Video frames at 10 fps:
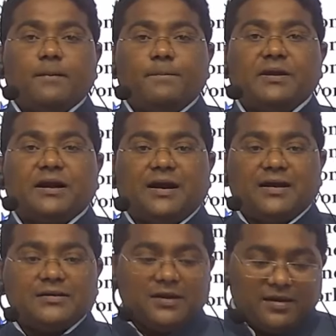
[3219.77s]

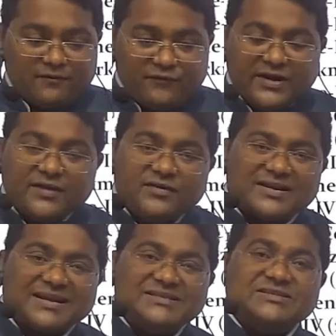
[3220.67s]
because whenever
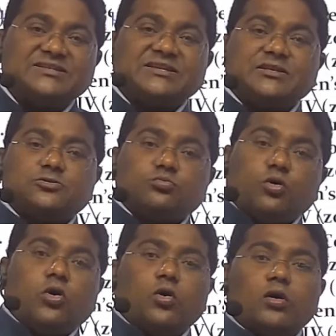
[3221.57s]
congestion is
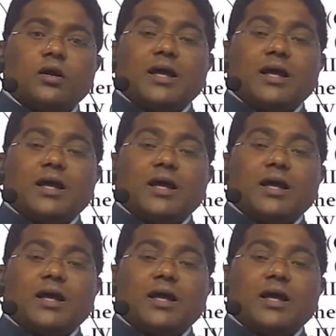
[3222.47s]
more,